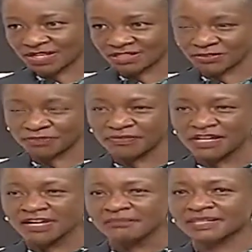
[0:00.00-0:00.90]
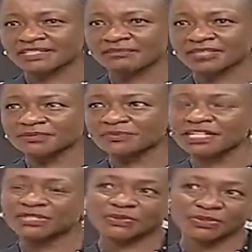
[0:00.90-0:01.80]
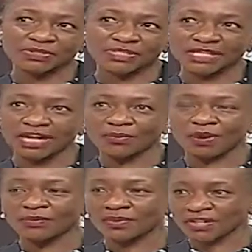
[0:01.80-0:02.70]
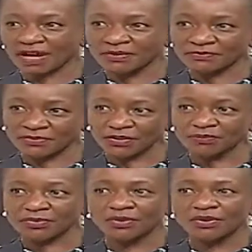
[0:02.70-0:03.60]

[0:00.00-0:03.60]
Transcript: We can do, but sometimes we need to consider where we are coming from,